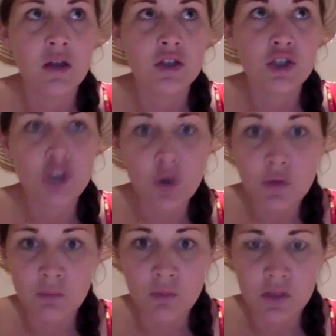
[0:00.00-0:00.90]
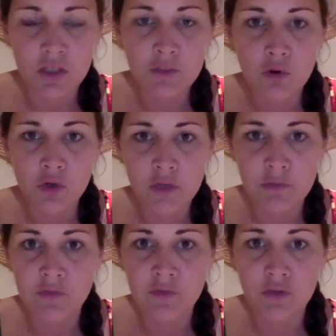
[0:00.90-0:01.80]
show them what these
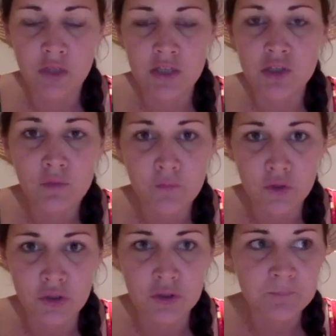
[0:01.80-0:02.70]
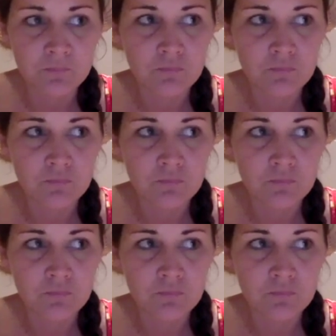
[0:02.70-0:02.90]
programs can do for you.